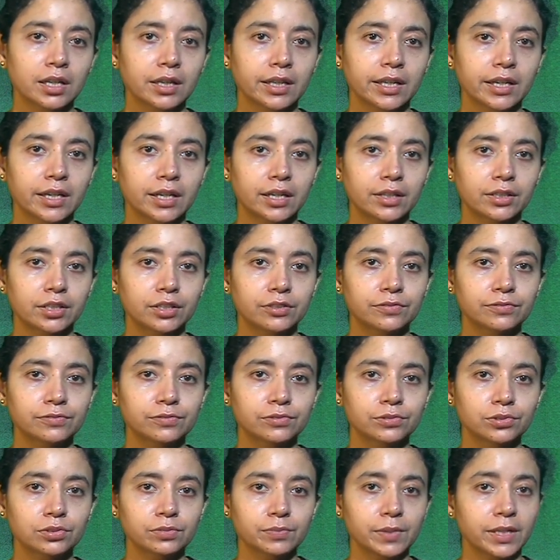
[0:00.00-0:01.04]
There are the
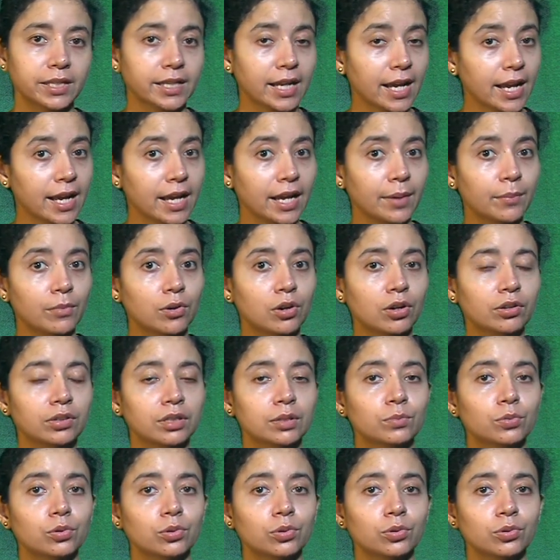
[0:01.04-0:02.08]
Futu Mithai among
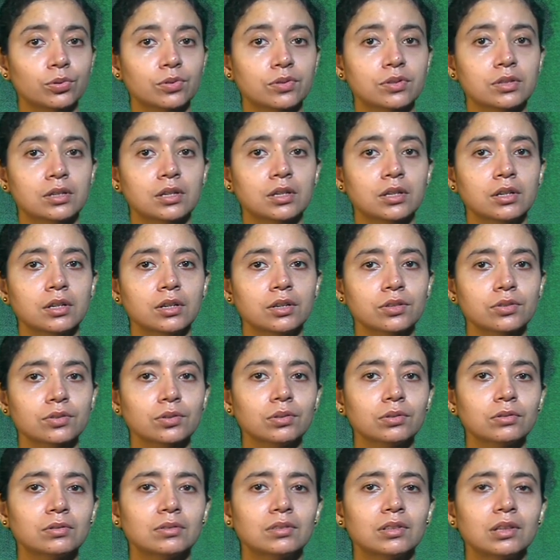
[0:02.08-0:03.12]
the Boros.
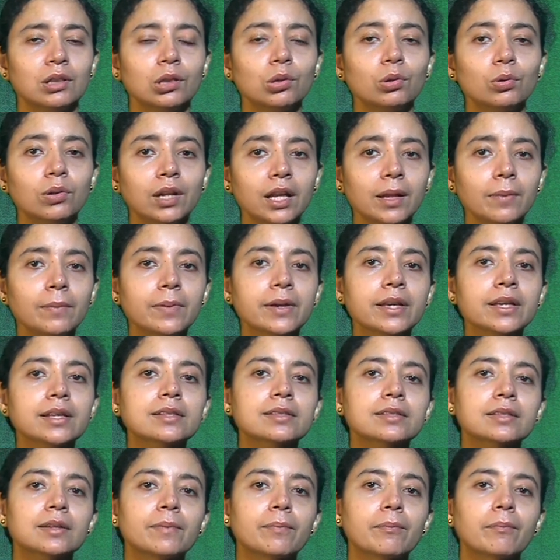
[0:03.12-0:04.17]
So
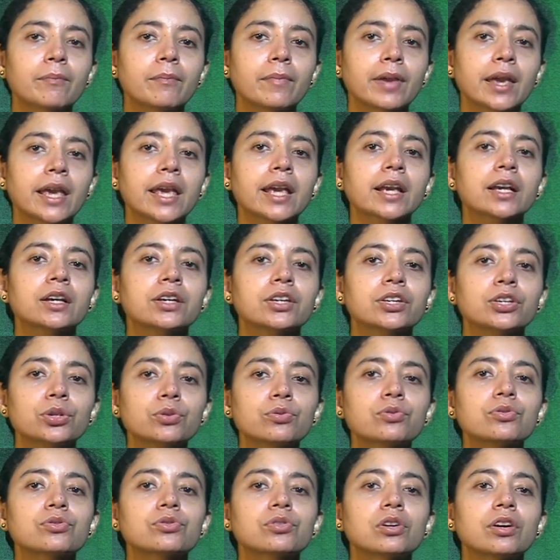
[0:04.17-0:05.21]
lullabies make
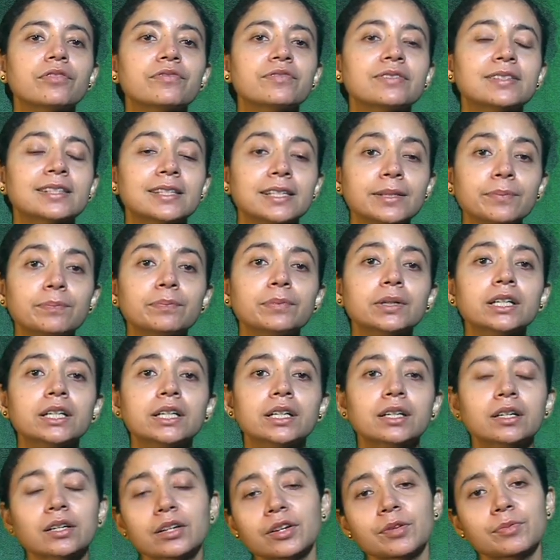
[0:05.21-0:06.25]
use of simple,
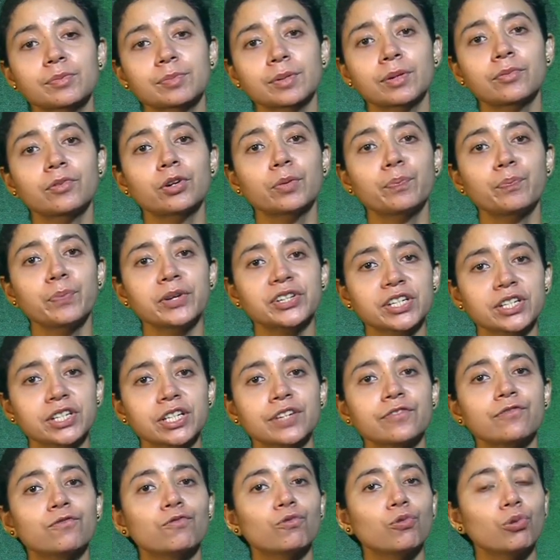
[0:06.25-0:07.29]
crisp and
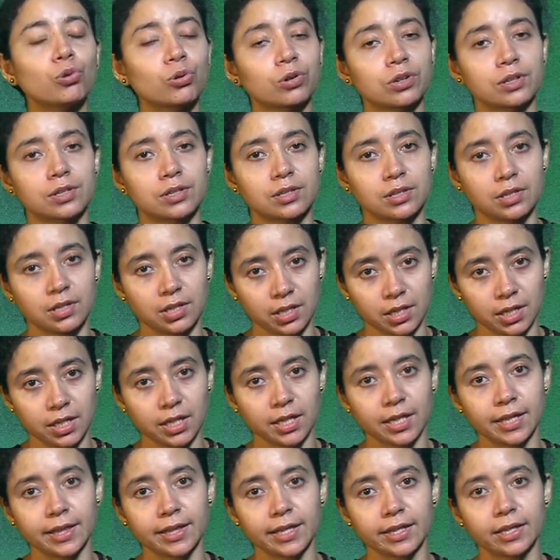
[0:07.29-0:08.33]
repetitive words
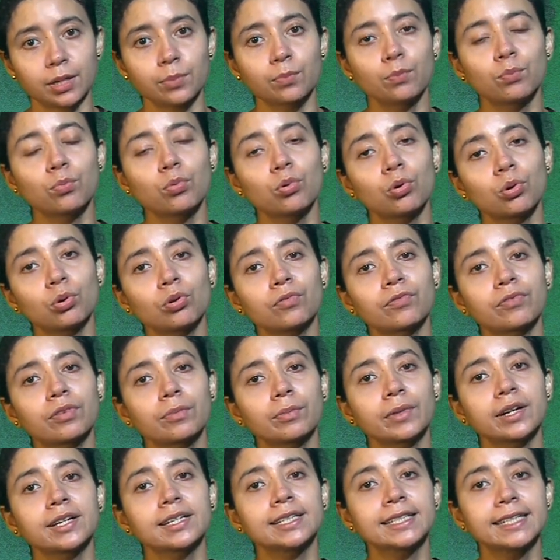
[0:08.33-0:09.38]
that are borrowed
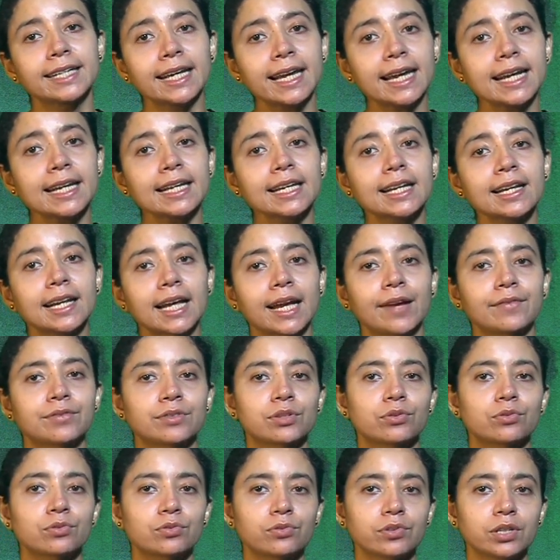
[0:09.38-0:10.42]
from the daily
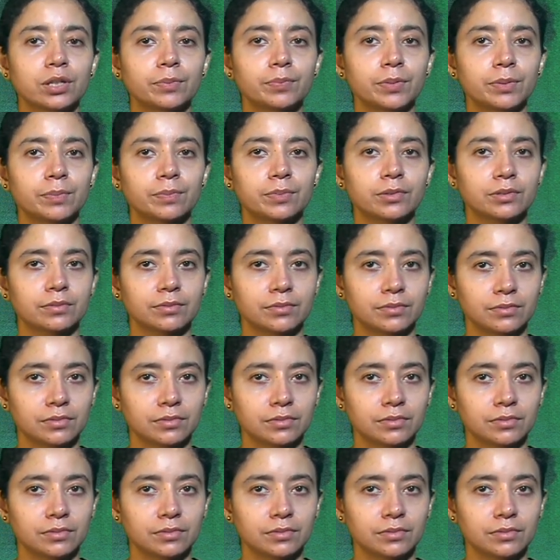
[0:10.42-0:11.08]
lives of rural people.